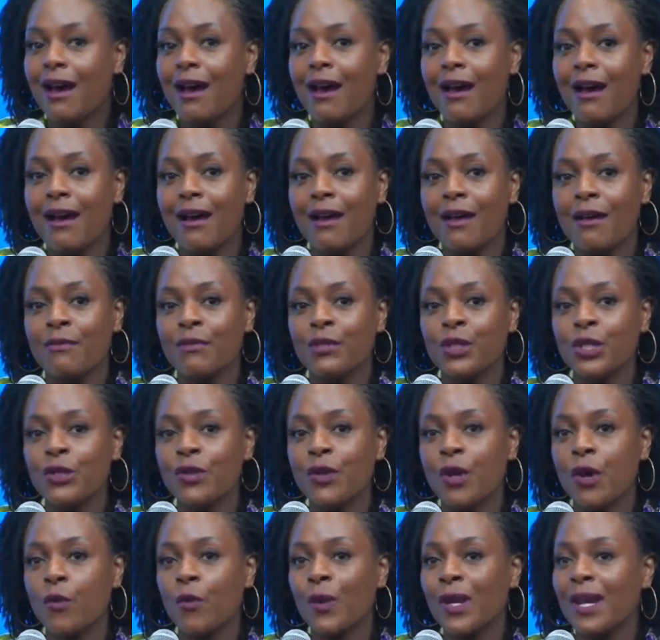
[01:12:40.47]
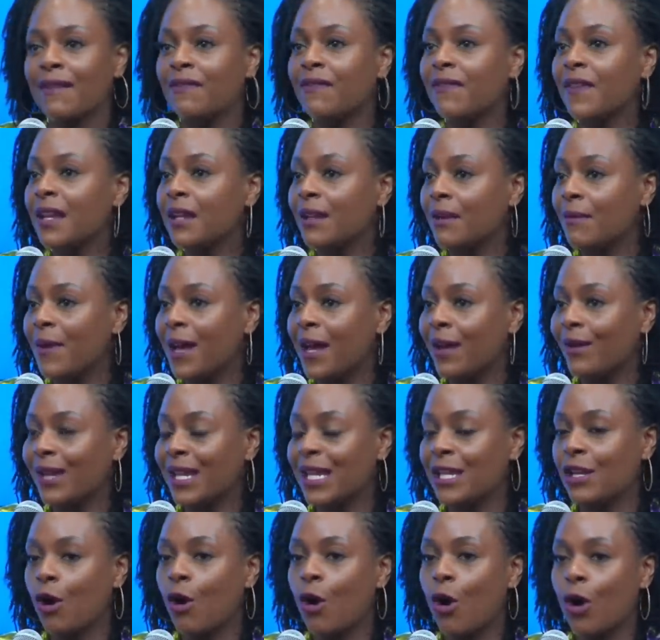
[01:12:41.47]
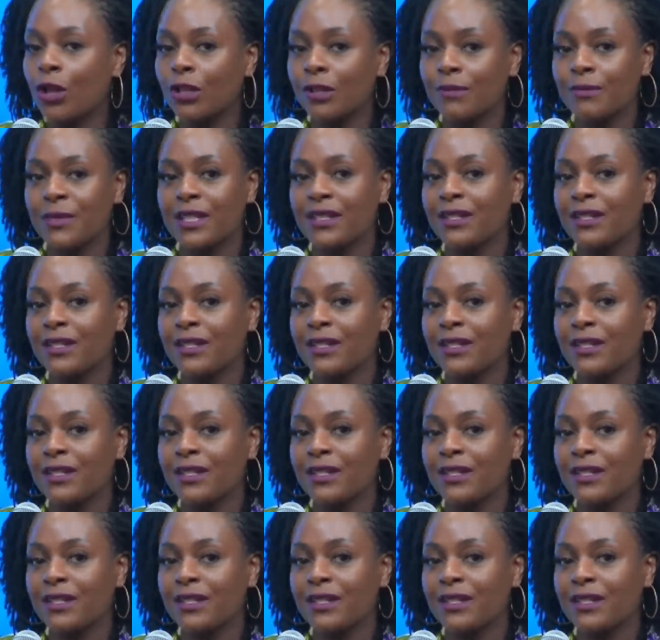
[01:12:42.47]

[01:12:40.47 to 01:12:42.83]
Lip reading: You know, when I think about in Harlem,